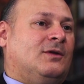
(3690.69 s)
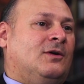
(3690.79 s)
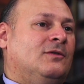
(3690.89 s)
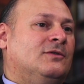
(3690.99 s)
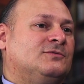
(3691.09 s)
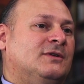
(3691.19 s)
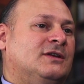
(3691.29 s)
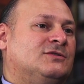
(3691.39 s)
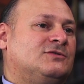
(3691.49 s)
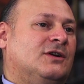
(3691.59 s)
right, all those
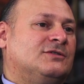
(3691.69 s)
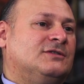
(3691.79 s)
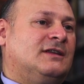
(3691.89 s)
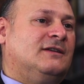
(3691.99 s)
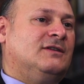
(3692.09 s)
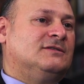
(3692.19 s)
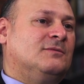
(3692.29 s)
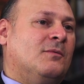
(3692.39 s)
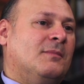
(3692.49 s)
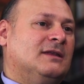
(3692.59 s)
reconstruction activities,
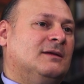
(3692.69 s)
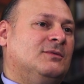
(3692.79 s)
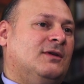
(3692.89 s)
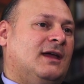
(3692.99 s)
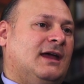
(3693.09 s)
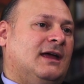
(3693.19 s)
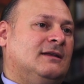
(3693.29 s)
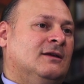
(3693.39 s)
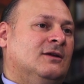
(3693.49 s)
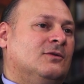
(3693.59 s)
the momentum you had,